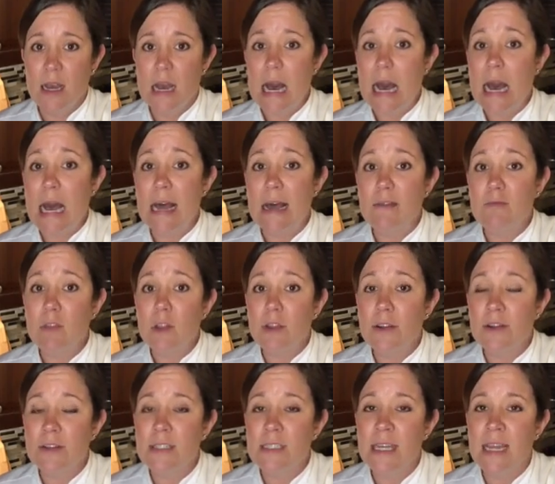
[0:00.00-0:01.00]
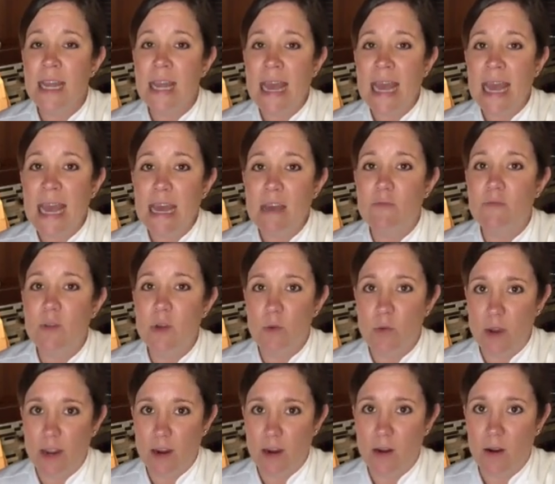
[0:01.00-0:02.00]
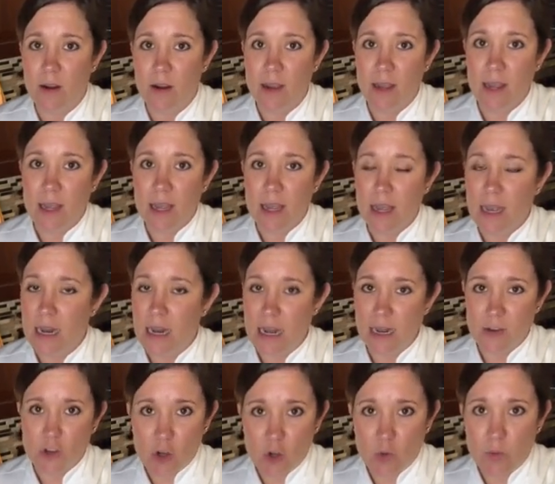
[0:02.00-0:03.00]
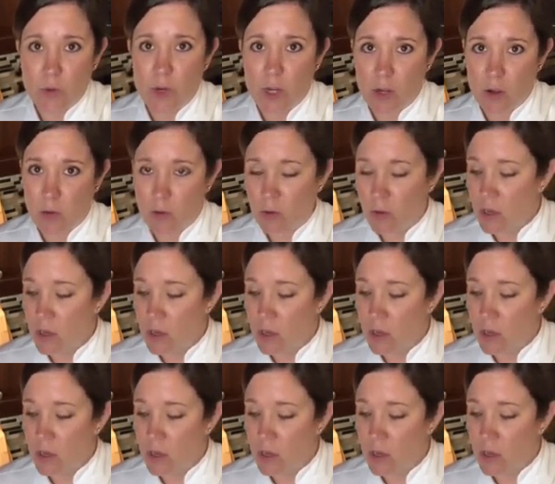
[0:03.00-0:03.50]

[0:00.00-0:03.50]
I have looked everywhere and I don't know.